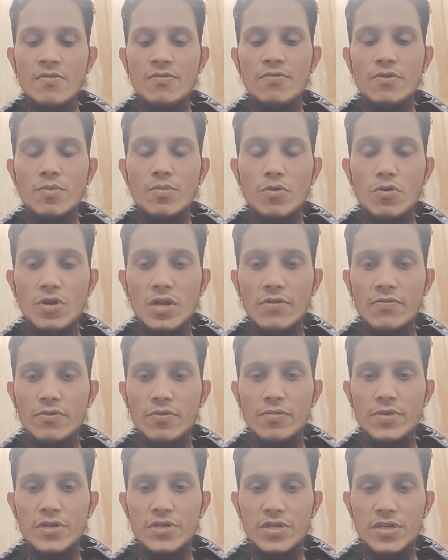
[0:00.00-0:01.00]
for more
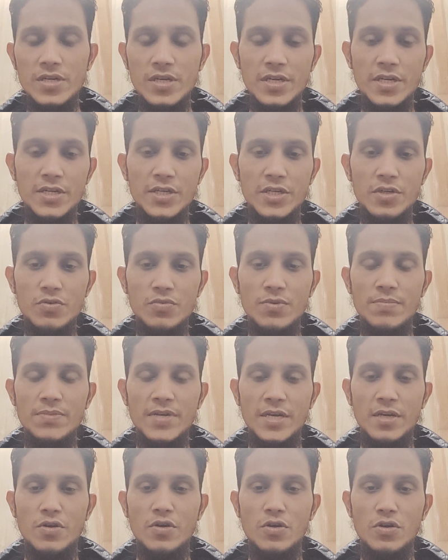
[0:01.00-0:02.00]
information related to BIM
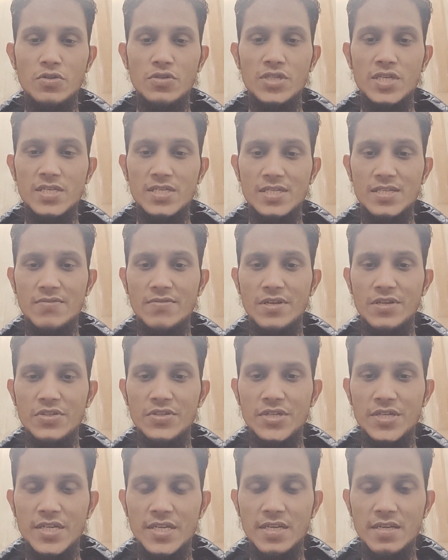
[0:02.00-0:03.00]
technology and civil
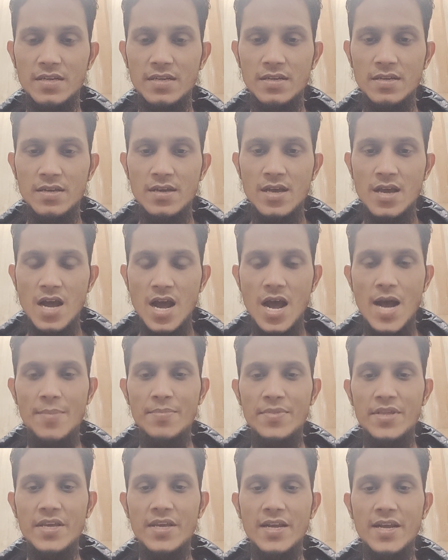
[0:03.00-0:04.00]
engineering,
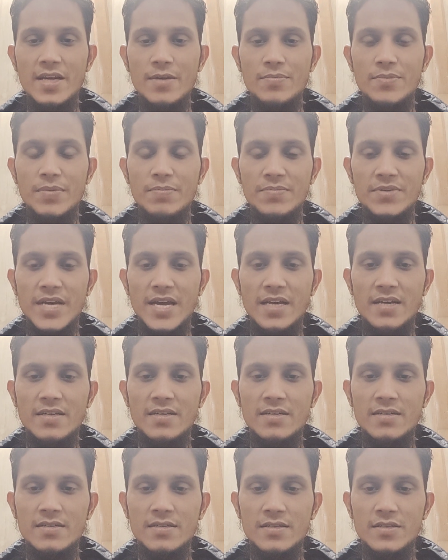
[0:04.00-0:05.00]
I'm there at BIM
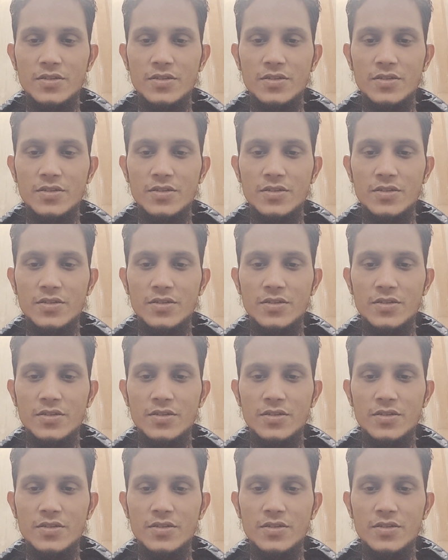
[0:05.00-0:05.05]
Tech.